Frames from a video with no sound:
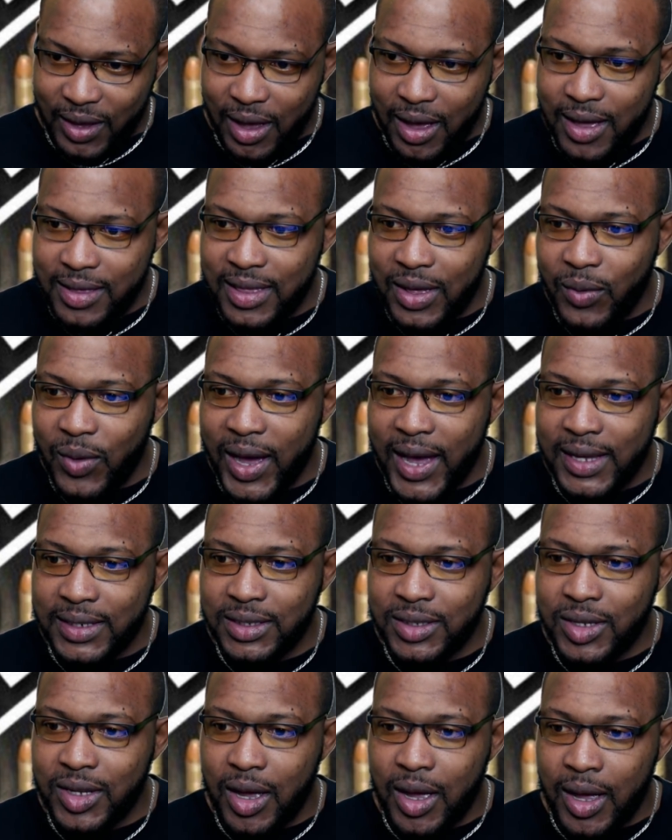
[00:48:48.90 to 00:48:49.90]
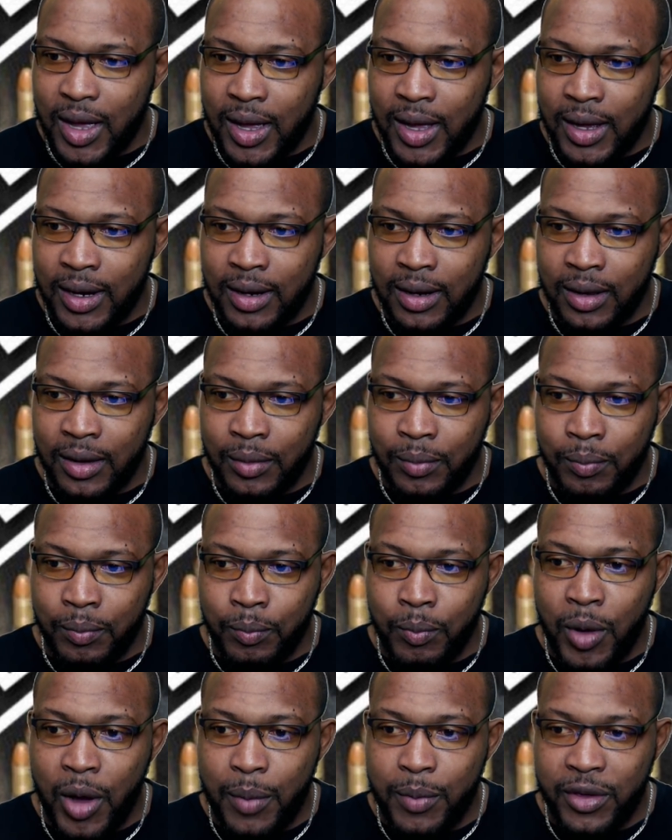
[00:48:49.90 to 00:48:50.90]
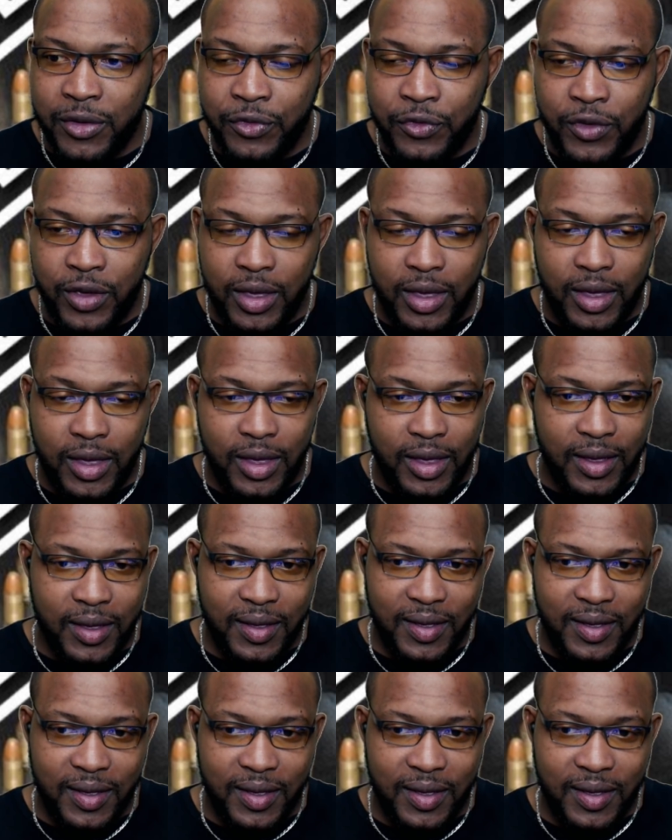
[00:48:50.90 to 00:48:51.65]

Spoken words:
otherwise called Bobby Fee,